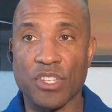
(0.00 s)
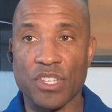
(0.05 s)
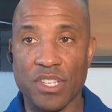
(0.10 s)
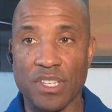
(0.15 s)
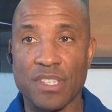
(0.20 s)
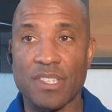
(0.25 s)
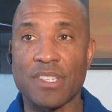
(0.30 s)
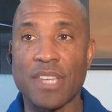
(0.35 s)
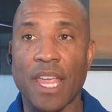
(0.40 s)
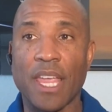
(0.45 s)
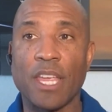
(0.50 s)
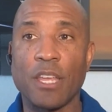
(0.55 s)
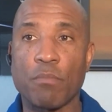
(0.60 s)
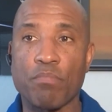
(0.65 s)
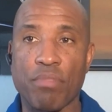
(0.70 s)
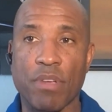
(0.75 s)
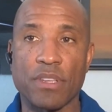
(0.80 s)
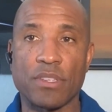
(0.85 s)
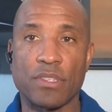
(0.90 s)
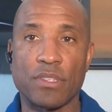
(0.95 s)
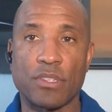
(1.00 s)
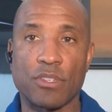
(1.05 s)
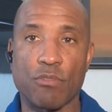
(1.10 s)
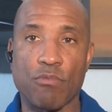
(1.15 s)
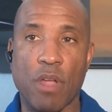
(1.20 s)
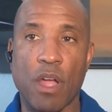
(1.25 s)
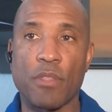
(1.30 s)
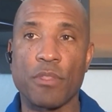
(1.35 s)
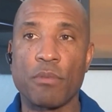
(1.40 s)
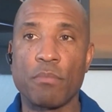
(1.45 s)
our sustained
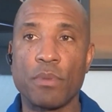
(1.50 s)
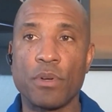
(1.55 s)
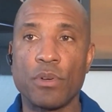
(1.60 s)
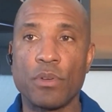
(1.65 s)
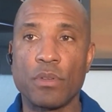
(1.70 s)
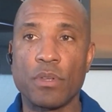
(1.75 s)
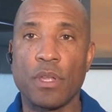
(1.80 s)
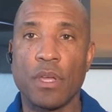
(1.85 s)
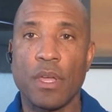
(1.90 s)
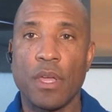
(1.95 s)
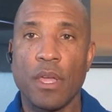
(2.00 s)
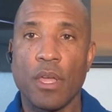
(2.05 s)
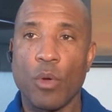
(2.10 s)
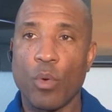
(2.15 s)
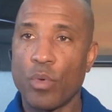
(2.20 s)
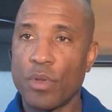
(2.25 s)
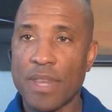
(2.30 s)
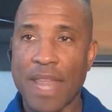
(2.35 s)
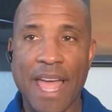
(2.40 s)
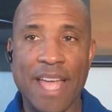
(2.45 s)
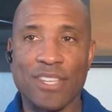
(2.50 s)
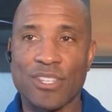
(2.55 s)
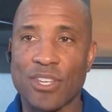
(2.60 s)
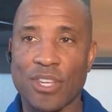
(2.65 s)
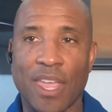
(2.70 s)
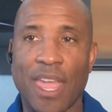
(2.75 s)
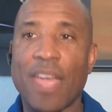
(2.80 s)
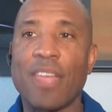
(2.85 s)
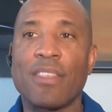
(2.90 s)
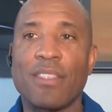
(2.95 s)
presence around the moon
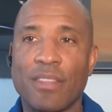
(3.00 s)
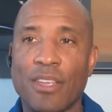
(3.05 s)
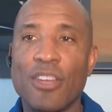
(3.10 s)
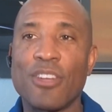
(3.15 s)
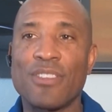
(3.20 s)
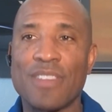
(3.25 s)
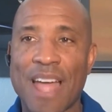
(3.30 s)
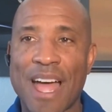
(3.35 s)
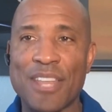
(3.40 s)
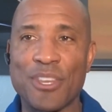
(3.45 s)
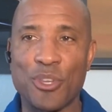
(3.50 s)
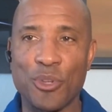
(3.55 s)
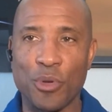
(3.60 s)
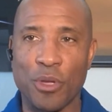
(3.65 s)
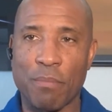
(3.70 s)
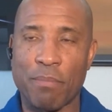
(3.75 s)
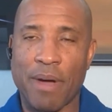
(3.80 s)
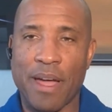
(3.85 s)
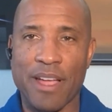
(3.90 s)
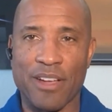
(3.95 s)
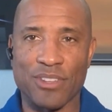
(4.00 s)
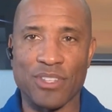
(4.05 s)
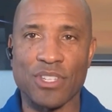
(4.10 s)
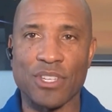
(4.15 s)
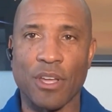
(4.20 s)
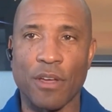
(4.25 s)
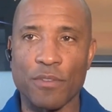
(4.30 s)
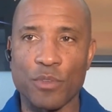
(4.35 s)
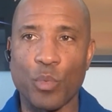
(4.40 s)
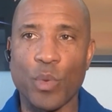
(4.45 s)
NASA could, could not do it by
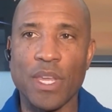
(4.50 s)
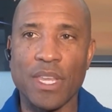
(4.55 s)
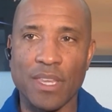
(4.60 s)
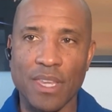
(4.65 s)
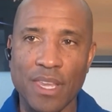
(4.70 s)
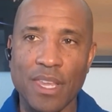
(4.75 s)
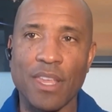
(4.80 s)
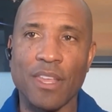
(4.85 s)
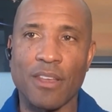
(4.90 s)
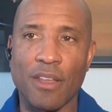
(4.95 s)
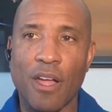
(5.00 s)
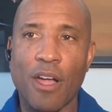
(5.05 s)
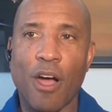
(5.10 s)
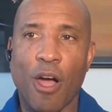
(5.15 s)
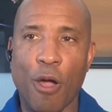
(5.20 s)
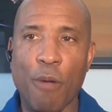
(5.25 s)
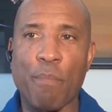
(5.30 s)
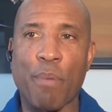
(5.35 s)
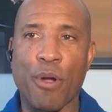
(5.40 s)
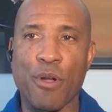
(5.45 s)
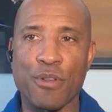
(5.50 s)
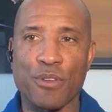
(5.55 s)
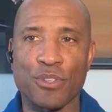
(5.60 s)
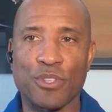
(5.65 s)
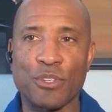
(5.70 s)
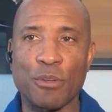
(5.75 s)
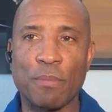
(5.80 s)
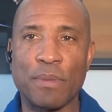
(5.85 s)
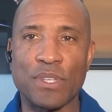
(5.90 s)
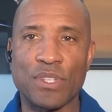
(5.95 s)
ourselves. We need our
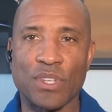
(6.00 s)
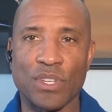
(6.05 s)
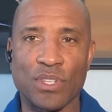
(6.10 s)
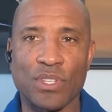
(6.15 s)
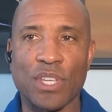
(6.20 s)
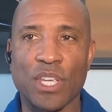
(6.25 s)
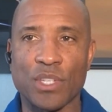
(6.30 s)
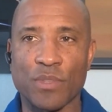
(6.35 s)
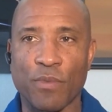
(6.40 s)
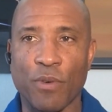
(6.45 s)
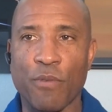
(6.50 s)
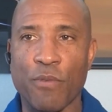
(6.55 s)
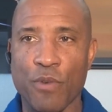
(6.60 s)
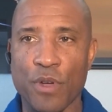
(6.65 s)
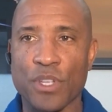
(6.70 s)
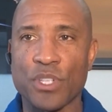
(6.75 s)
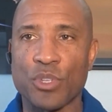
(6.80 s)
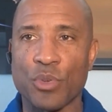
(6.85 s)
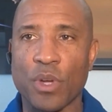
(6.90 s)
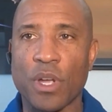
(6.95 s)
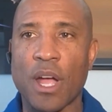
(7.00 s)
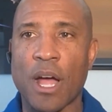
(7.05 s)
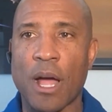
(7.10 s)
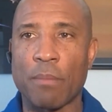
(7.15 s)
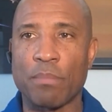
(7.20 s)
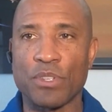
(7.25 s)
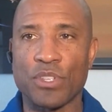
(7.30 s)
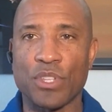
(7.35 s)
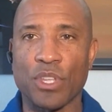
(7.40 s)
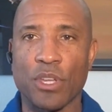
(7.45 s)
partners to be successful for us to
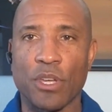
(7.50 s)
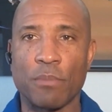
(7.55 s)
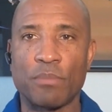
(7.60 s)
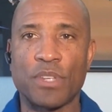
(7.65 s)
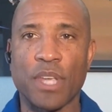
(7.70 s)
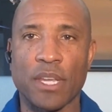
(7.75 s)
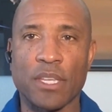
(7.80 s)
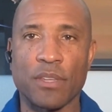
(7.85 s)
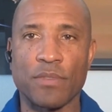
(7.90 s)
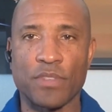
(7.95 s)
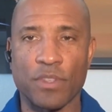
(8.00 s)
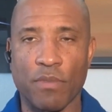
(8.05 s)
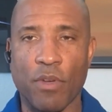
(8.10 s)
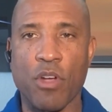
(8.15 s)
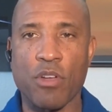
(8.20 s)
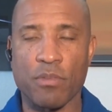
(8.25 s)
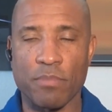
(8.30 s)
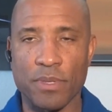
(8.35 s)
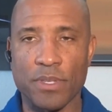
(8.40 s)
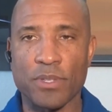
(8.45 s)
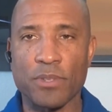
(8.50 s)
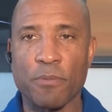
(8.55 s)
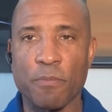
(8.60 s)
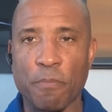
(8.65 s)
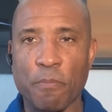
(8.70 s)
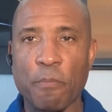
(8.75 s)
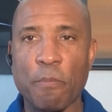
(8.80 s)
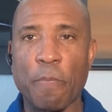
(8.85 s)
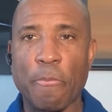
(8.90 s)
accomplish the objectives of Artemis.